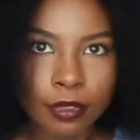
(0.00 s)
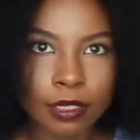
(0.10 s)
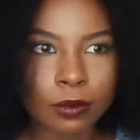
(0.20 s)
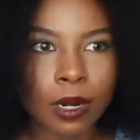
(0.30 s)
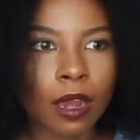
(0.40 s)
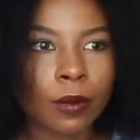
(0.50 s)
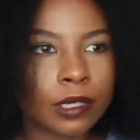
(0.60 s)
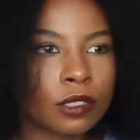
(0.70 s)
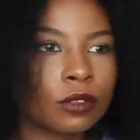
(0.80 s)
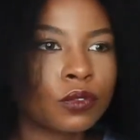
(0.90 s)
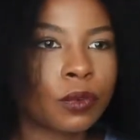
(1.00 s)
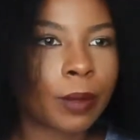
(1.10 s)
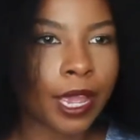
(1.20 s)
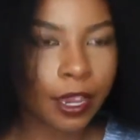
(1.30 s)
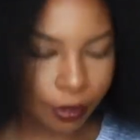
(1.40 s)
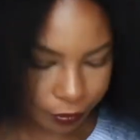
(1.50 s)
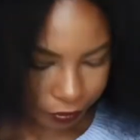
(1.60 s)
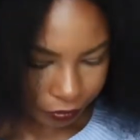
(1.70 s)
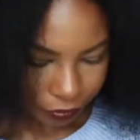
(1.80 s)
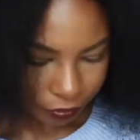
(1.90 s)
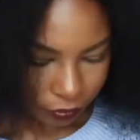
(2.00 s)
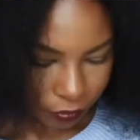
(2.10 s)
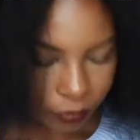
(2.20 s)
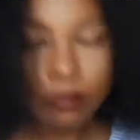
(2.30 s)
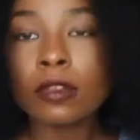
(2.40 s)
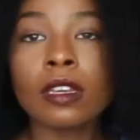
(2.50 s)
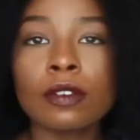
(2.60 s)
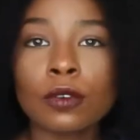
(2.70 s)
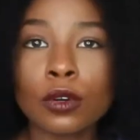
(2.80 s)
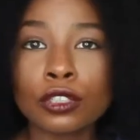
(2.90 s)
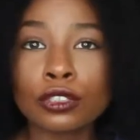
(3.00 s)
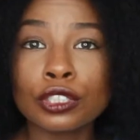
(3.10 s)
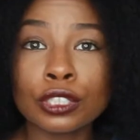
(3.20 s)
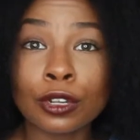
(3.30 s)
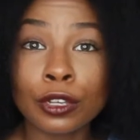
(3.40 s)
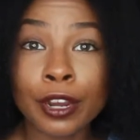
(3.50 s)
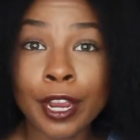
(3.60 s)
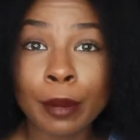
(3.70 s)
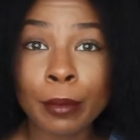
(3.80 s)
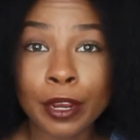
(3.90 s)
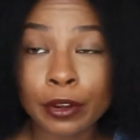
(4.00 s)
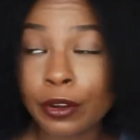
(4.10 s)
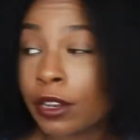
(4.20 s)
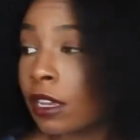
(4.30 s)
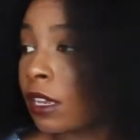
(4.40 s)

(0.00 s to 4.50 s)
that's what I always use for my hair. Of course, you should know your hair better